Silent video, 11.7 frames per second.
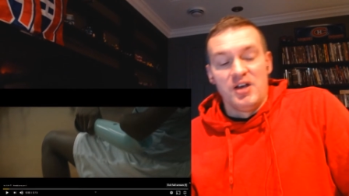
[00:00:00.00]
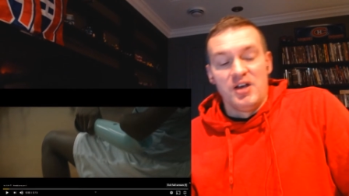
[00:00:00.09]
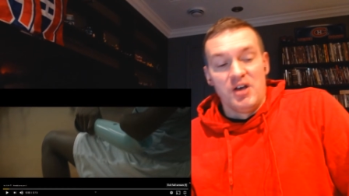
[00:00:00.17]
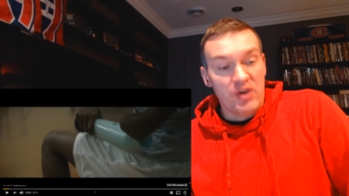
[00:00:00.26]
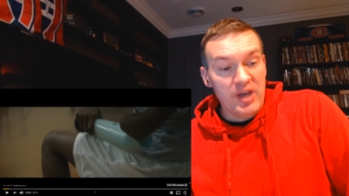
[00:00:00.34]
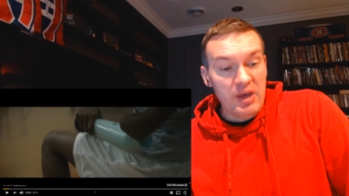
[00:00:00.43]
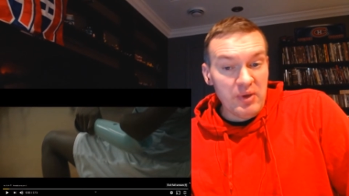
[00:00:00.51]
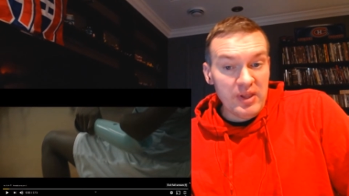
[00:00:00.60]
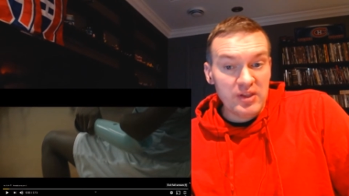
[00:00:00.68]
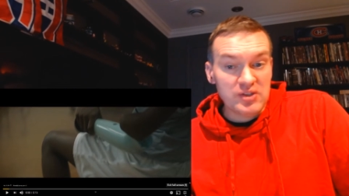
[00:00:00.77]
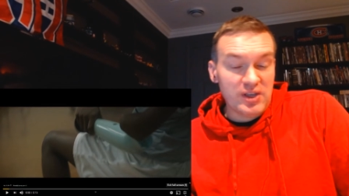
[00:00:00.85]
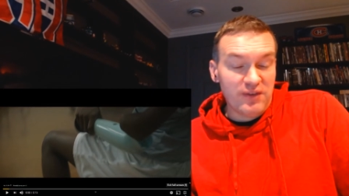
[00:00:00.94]
Okay, well, it
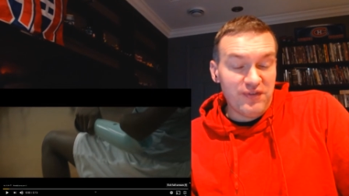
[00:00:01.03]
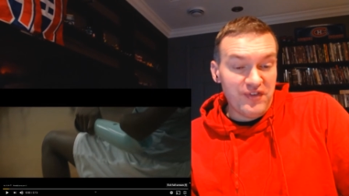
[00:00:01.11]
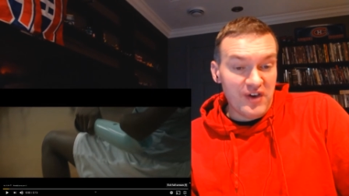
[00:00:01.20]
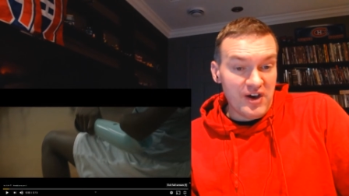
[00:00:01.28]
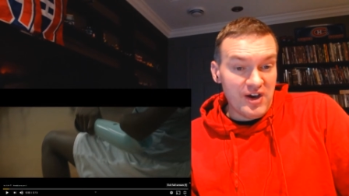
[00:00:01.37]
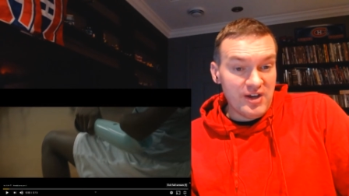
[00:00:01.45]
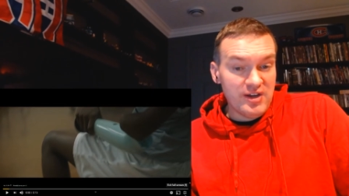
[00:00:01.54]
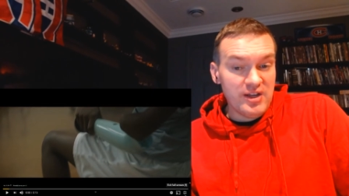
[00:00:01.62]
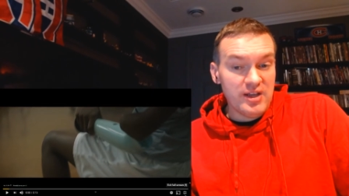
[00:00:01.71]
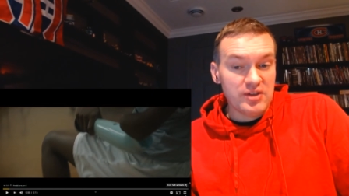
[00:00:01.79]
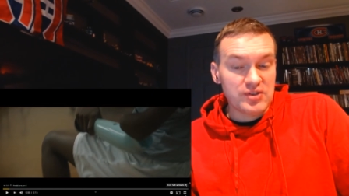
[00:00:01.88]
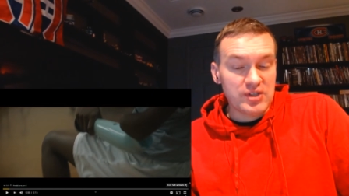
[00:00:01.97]
looks like fun. It
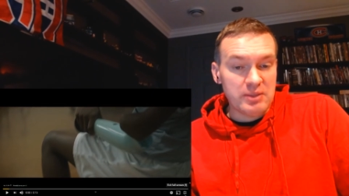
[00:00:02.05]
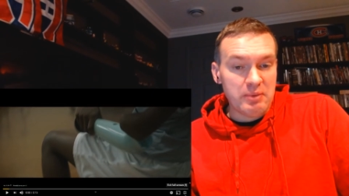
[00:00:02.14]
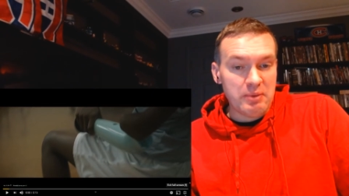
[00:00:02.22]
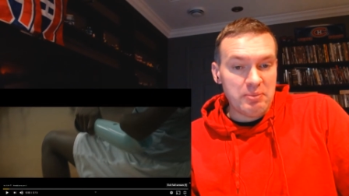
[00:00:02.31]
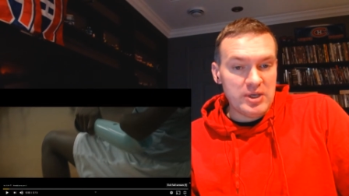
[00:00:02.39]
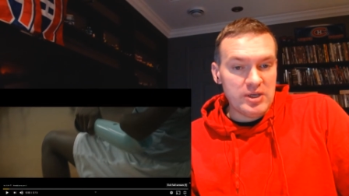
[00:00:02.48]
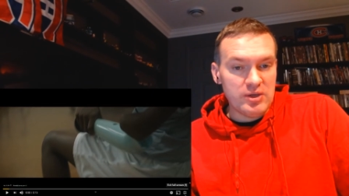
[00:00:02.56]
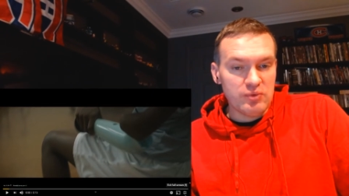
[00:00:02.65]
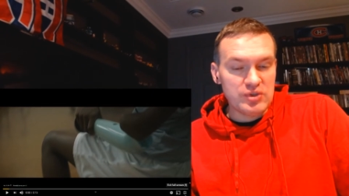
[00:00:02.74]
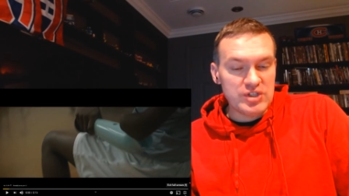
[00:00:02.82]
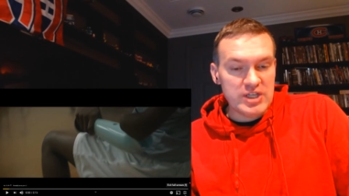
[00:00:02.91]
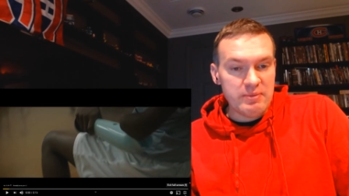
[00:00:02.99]
looks like they might be
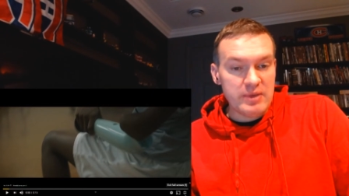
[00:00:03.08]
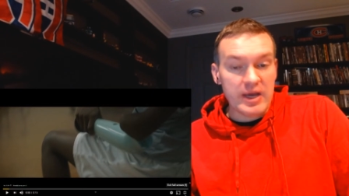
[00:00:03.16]
redeeming.